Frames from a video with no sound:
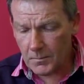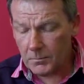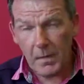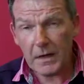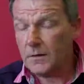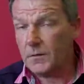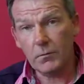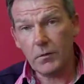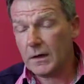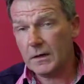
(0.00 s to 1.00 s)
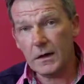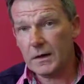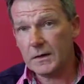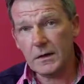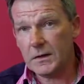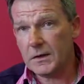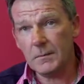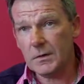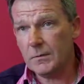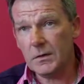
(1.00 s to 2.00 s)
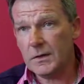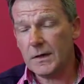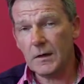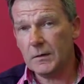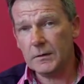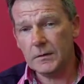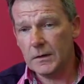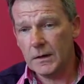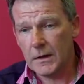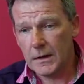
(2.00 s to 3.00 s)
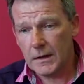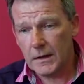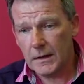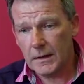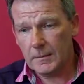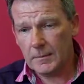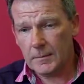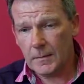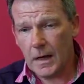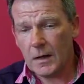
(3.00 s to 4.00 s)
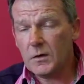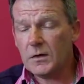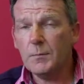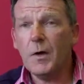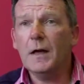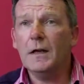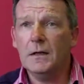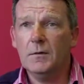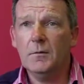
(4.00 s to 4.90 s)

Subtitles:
Many of you recognise these symptoms yourself. I used to panic